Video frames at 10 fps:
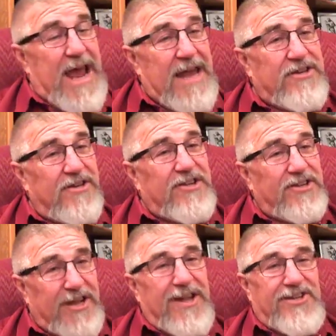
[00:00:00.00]
of, just a
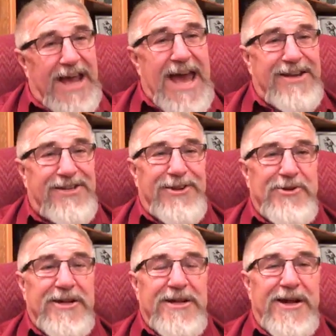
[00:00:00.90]
touch of
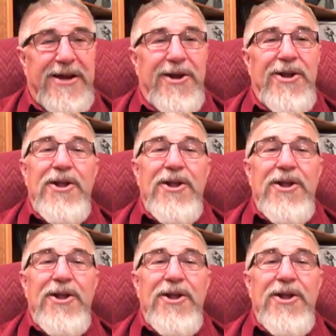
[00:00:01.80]
attitude in there.